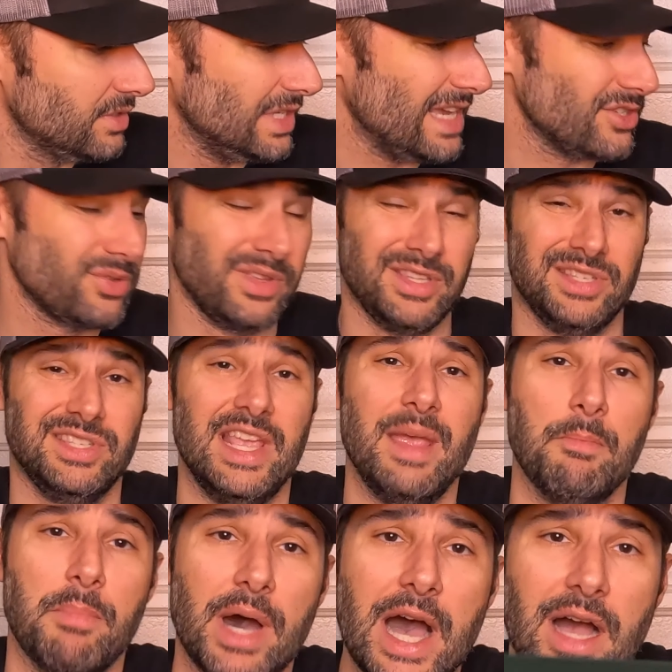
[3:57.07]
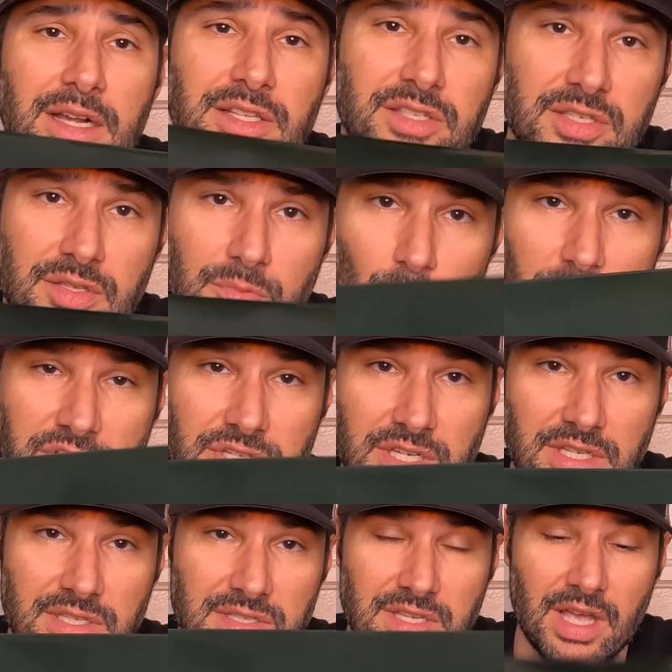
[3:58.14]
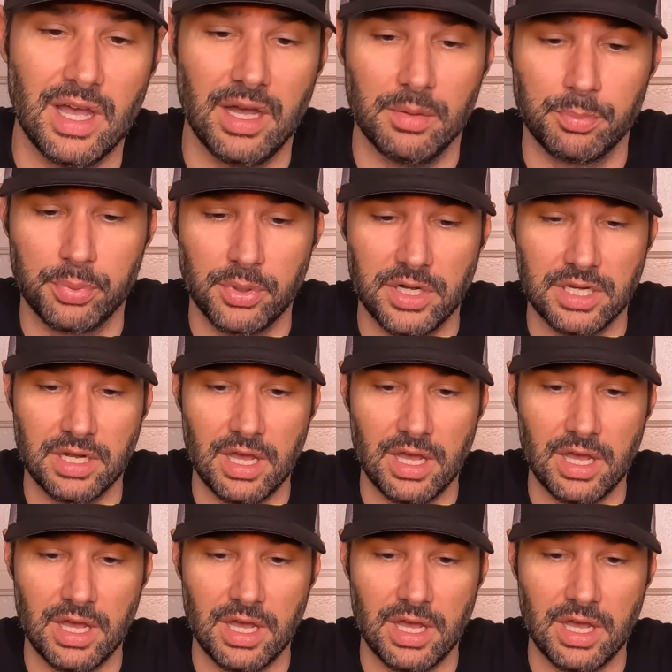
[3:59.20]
It's actually the same box, which is pretty